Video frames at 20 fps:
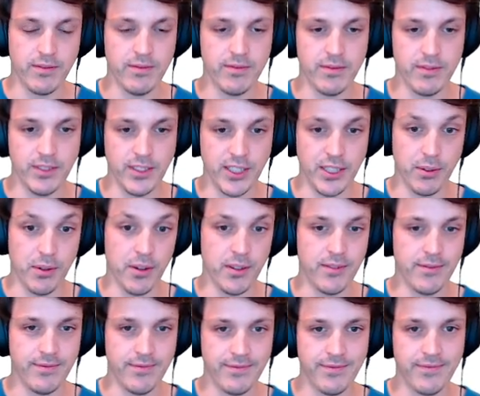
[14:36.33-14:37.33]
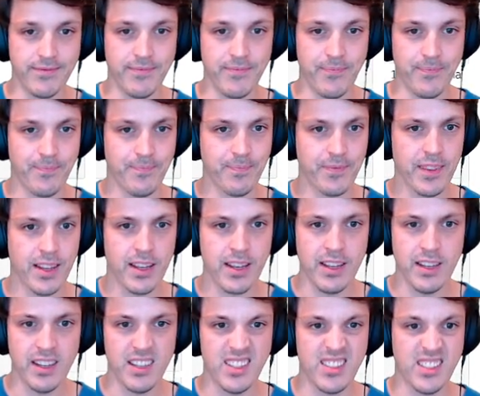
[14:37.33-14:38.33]
0.
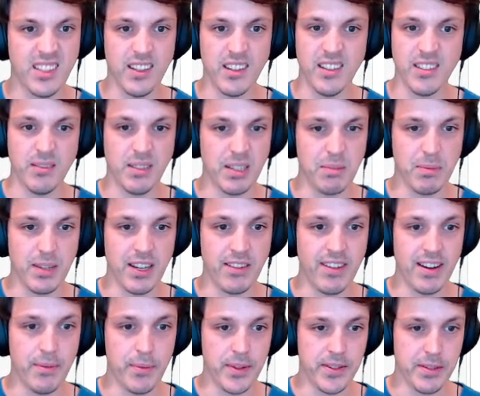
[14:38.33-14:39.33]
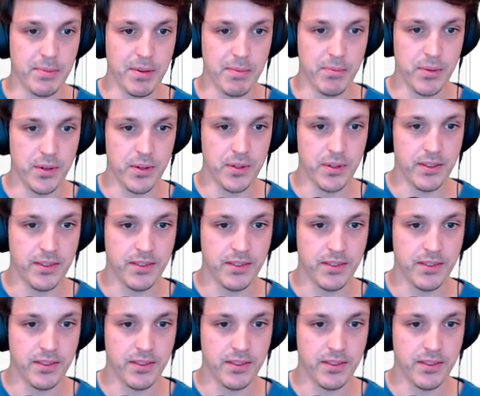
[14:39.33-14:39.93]
So we can play around with this a bit more.